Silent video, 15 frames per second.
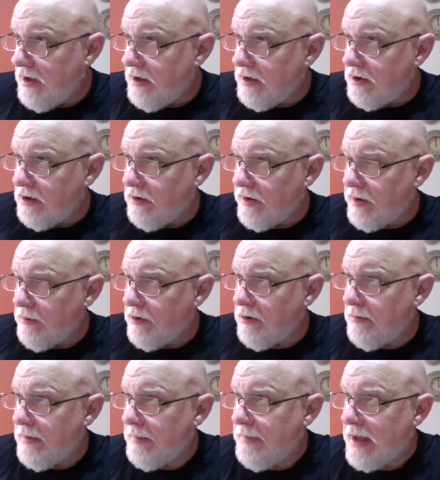You know, they wrote him
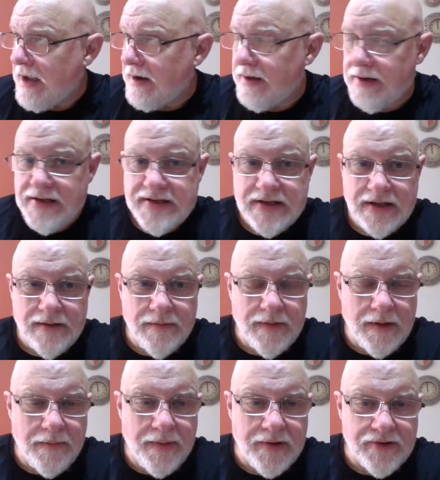back and they said, it
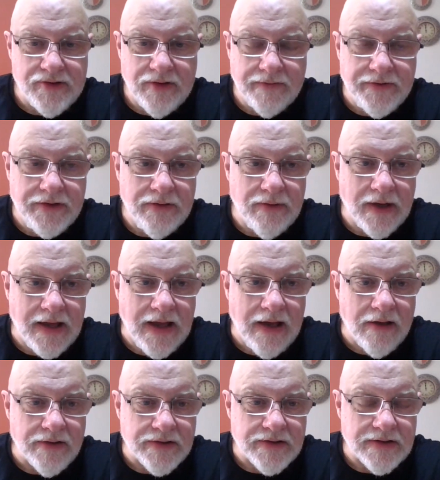appears you have two
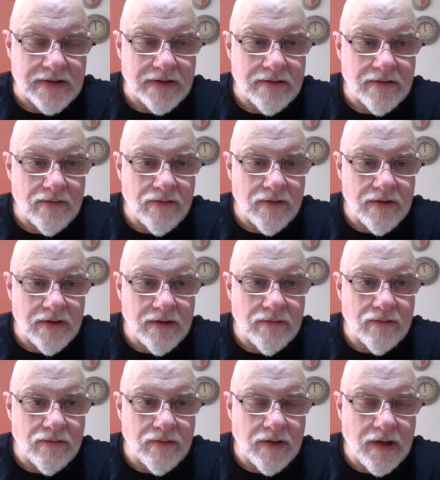accounts.
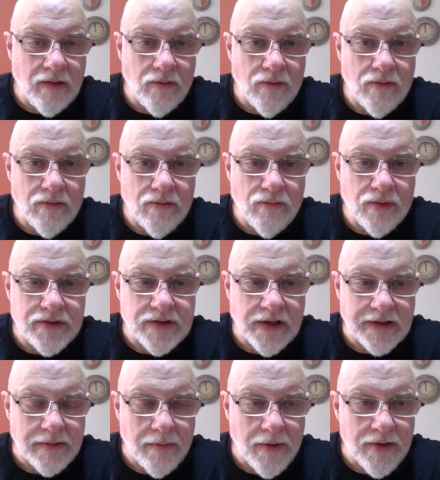Would you
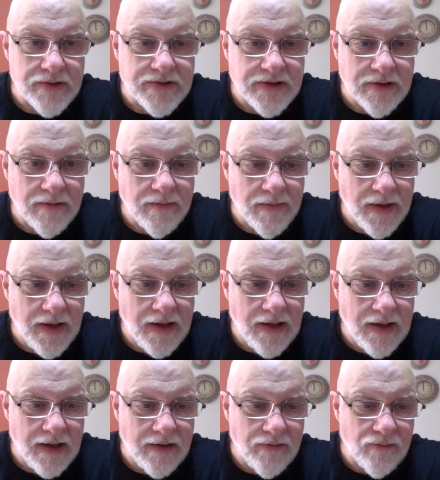like to merge them?
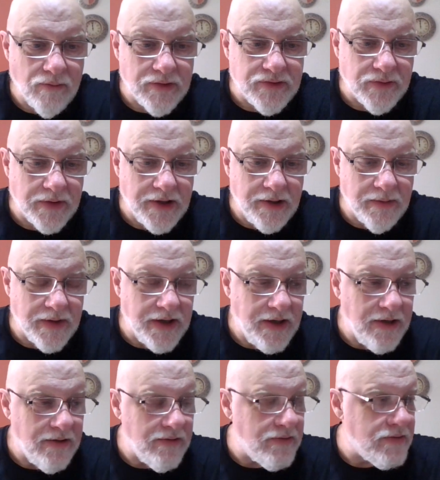And which one do you want to
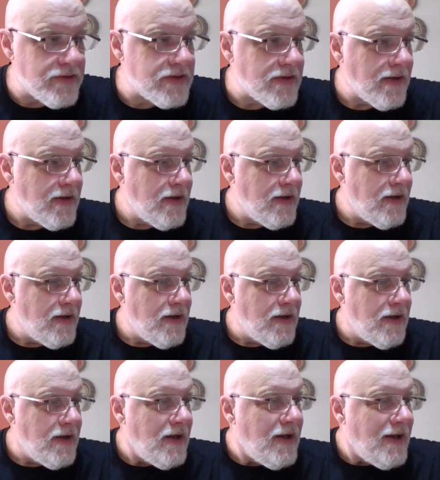use?
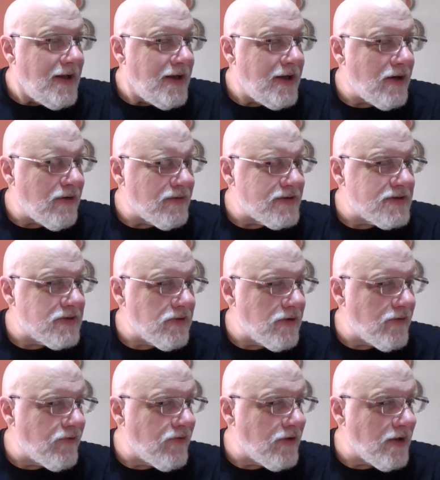You know, sort
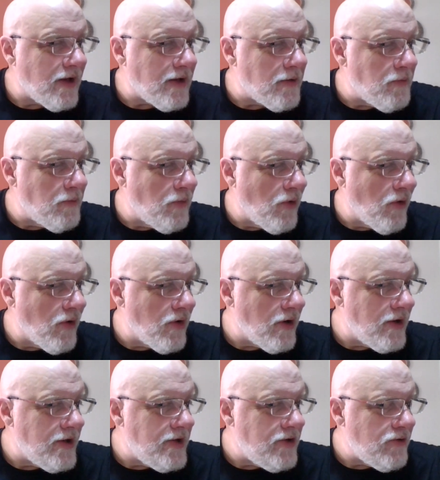of like more
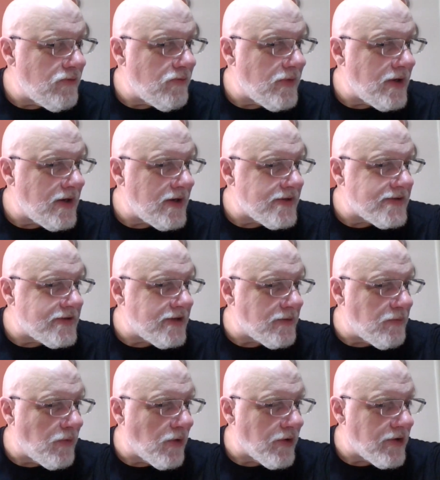humanistic,
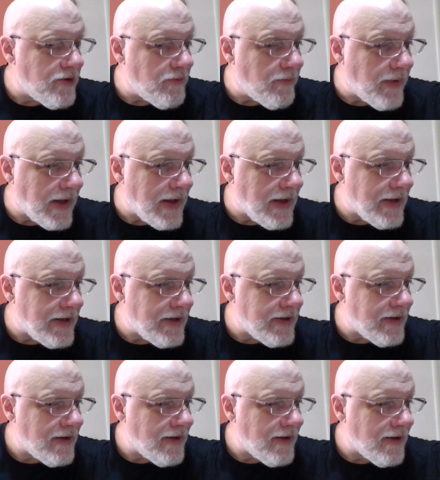more
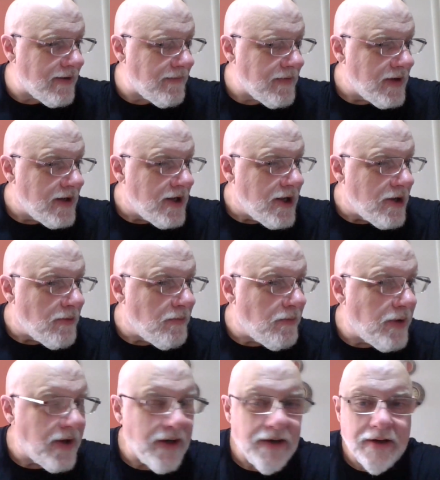humane,
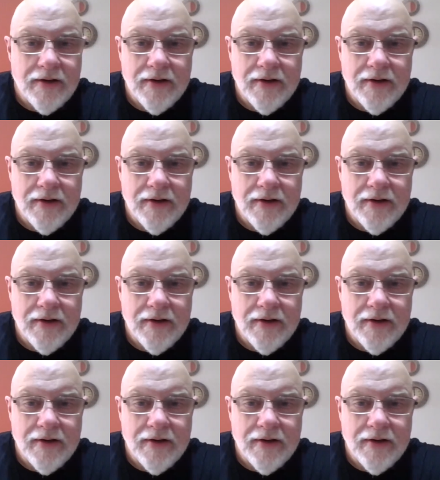but